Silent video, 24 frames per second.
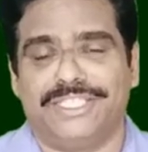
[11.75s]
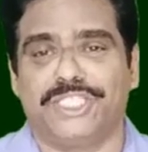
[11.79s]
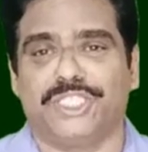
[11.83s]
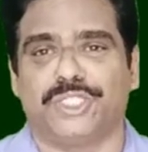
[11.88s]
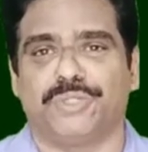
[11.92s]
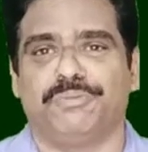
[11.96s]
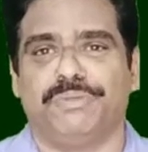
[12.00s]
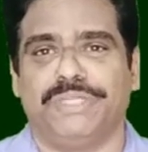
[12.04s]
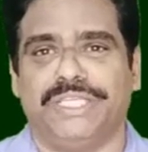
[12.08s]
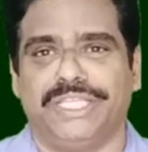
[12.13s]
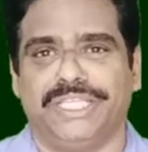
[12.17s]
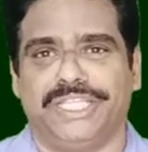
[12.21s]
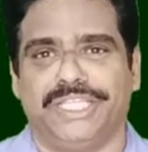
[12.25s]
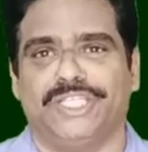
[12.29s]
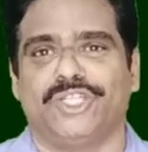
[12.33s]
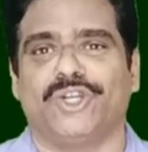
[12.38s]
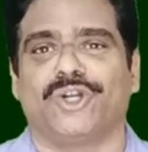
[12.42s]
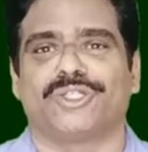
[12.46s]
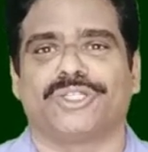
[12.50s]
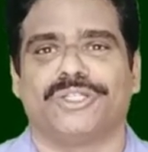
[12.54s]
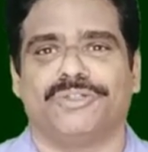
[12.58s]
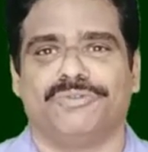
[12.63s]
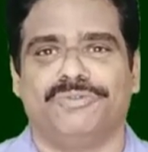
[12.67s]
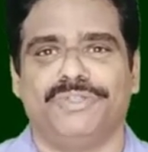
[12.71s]
It's me,
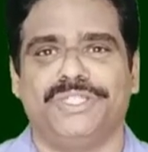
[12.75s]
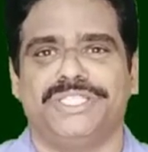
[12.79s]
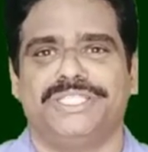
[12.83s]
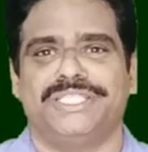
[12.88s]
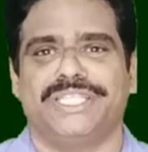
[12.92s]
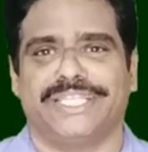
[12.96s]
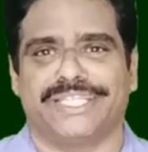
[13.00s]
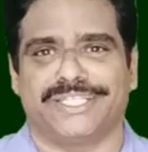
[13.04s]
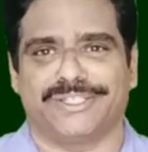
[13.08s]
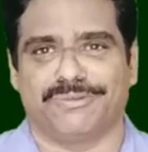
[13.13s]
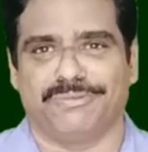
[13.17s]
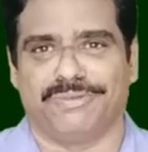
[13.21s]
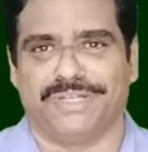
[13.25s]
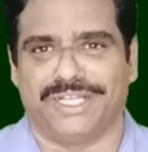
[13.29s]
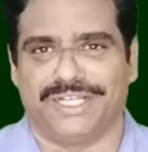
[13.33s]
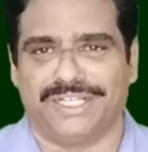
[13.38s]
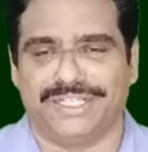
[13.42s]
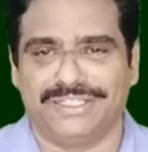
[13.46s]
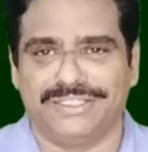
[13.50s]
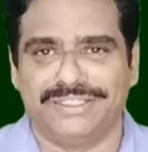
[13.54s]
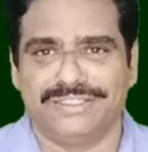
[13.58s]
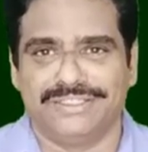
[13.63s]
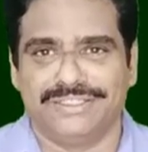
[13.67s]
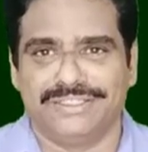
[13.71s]
Dr. V.
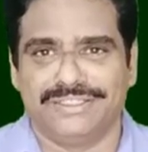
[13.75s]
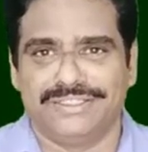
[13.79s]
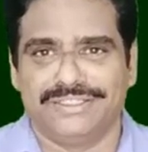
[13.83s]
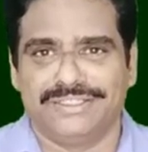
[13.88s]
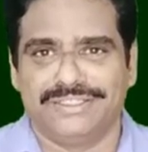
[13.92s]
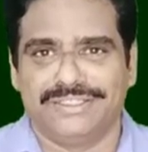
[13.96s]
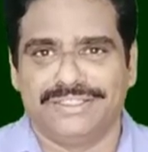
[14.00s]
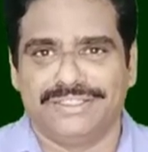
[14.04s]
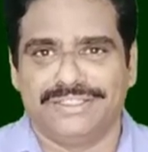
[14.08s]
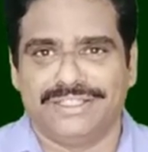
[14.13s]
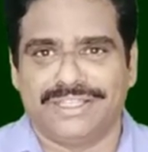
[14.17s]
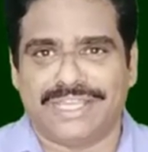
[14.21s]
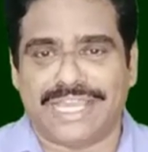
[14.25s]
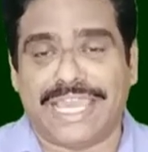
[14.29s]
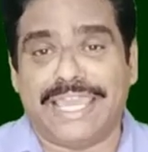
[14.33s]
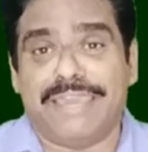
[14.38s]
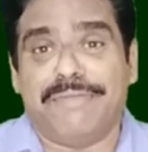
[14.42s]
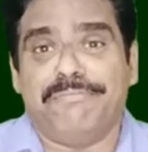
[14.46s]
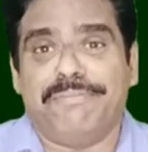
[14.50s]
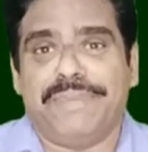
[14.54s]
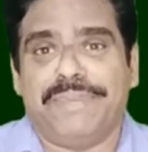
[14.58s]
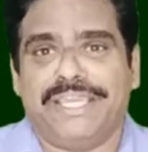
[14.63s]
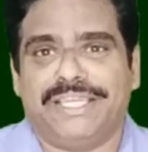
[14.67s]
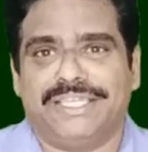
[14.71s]
Jayakumar. I
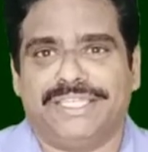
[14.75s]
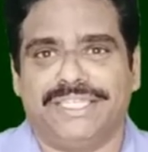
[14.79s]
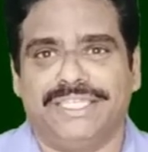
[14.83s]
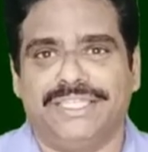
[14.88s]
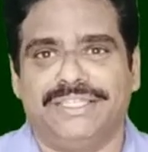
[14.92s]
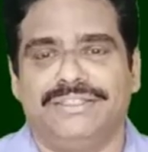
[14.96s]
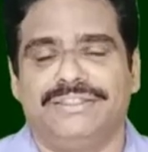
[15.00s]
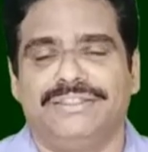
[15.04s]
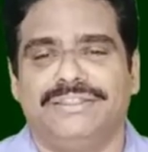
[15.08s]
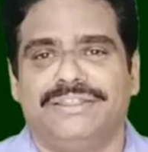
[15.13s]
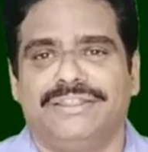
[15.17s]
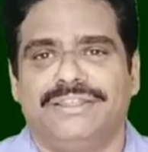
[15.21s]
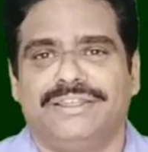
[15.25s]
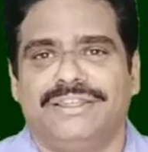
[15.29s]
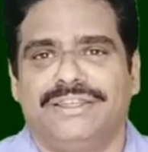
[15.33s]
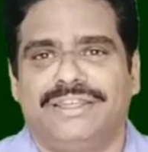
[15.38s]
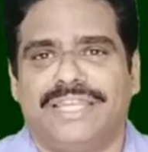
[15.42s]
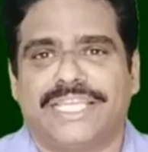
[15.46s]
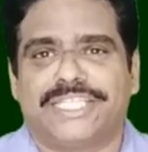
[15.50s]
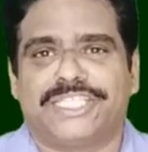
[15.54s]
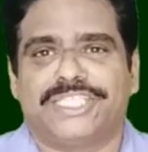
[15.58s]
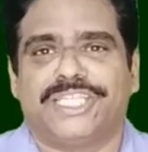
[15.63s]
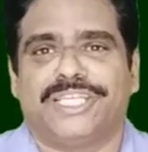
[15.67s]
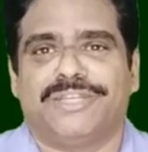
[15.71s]
am making
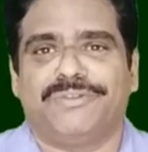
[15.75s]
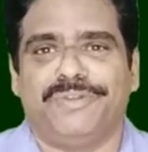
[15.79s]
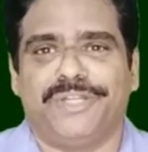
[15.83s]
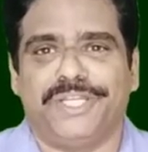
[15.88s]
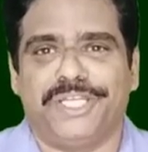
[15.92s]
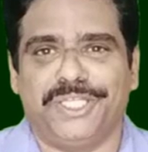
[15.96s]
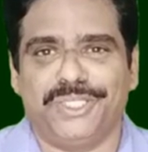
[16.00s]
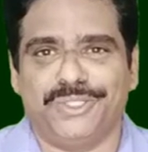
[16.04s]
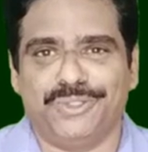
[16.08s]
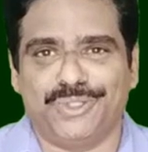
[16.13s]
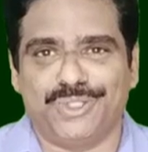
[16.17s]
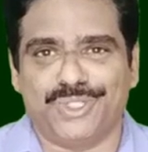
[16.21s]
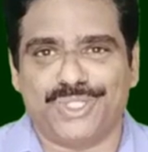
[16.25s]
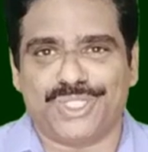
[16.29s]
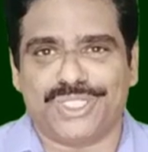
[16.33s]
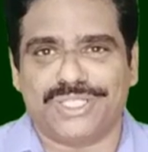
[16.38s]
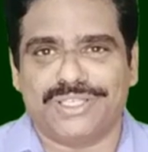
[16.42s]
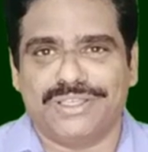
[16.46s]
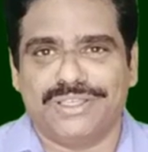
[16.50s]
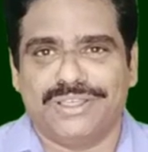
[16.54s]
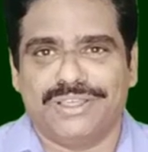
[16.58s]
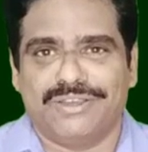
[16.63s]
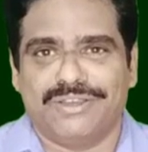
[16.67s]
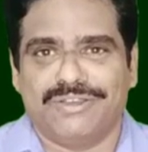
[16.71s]
lecture
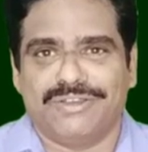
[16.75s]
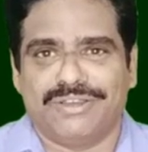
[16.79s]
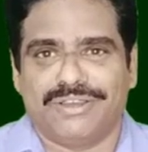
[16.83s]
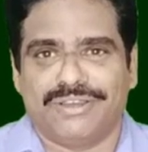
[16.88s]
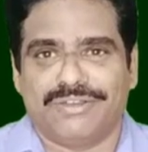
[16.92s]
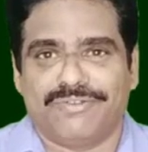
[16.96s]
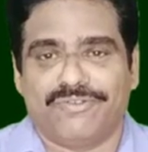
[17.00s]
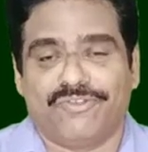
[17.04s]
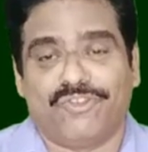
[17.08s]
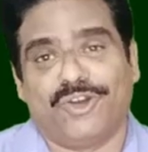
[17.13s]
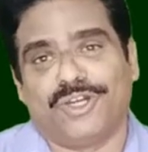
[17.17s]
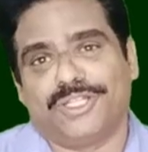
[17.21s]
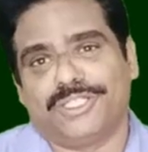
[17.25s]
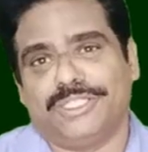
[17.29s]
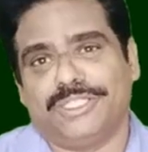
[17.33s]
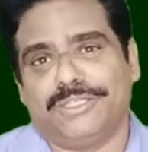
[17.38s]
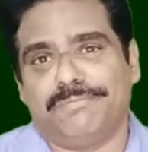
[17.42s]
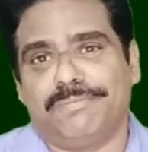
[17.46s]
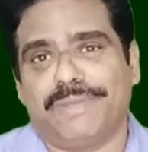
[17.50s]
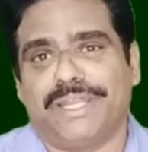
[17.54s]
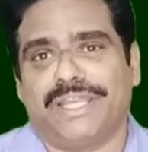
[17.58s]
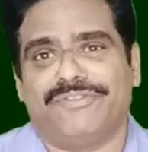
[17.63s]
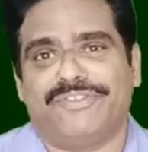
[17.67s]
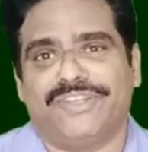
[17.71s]
videos for the
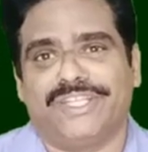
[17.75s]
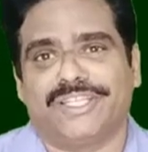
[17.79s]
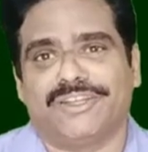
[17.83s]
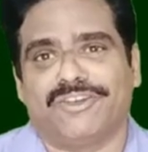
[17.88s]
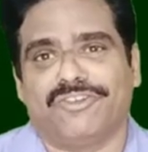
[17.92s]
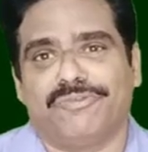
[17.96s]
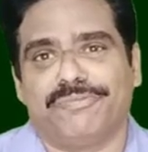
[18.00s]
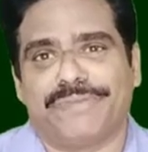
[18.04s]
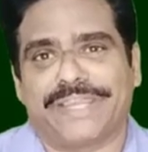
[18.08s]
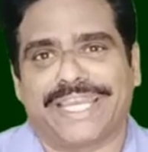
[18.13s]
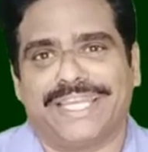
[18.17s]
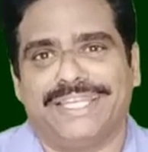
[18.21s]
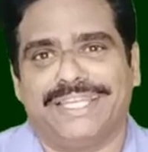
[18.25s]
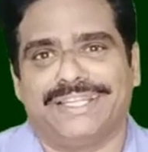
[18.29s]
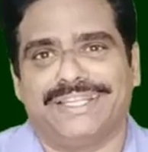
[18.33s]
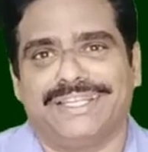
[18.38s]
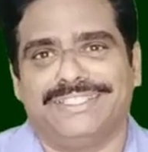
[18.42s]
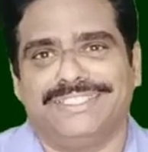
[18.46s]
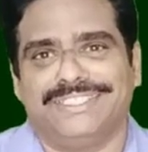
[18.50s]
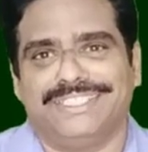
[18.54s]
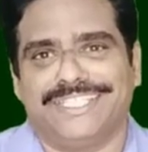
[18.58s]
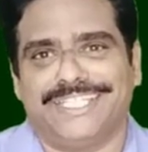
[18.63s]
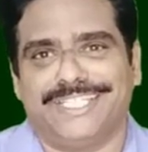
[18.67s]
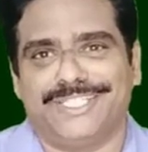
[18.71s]
benefit of mechanical
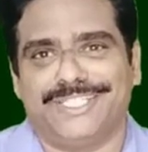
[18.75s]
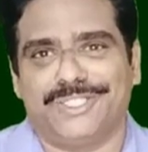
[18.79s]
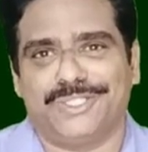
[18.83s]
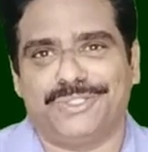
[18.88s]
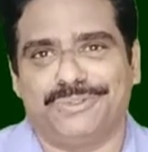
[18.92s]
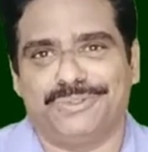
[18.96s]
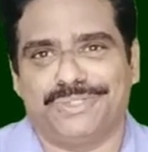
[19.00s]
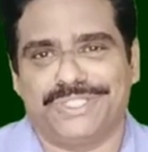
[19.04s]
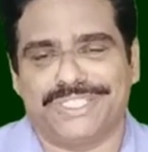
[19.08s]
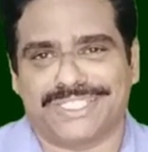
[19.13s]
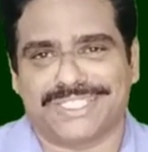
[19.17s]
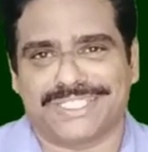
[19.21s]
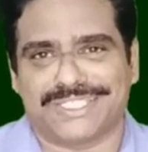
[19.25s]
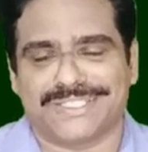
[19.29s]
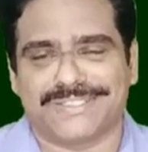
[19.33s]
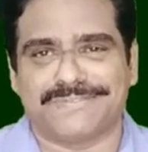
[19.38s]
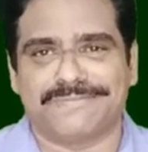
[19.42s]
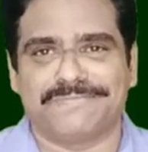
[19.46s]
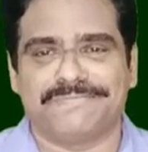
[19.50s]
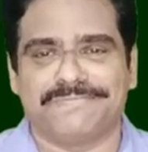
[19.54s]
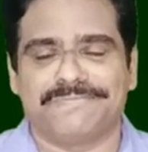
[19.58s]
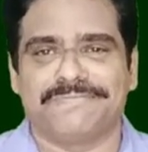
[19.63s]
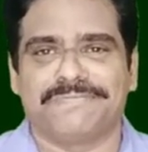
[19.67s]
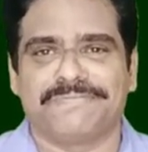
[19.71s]
engineering students.
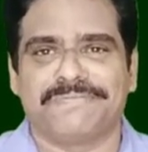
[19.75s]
